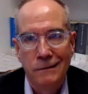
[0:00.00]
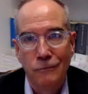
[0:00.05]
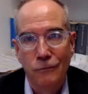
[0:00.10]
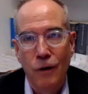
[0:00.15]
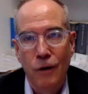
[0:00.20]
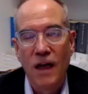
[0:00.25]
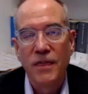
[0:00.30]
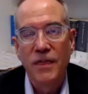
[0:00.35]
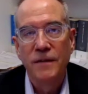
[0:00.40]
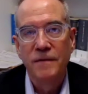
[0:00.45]

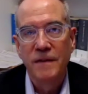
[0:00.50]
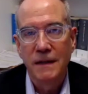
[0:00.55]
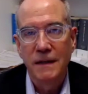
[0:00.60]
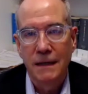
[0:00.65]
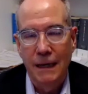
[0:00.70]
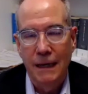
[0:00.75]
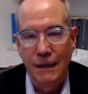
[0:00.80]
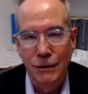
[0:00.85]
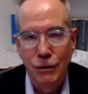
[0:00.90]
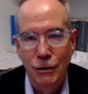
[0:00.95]

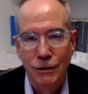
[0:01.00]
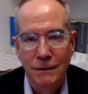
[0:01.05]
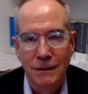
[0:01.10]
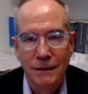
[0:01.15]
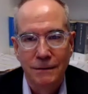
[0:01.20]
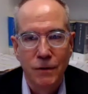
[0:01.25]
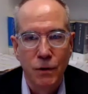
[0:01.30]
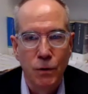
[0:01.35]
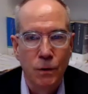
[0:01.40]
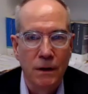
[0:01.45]
Rothification,
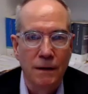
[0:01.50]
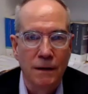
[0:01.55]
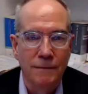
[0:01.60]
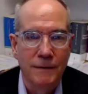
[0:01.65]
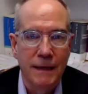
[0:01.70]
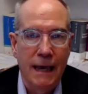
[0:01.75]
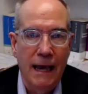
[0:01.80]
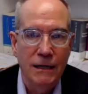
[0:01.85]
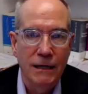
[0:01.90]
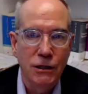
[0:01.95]
if you will,
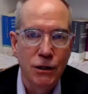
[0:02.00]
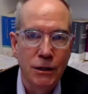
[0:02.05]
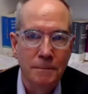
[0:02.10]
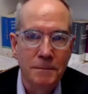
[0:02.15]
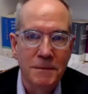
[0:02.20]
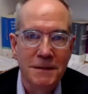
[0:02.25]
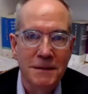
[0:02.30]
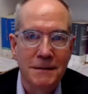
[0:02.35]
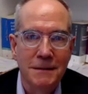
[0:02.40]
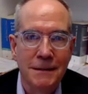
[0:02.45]
of
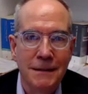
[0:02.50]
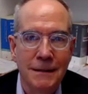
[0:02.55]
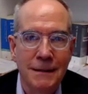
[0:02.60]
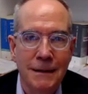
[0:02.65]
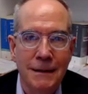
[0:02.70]
catch-ups,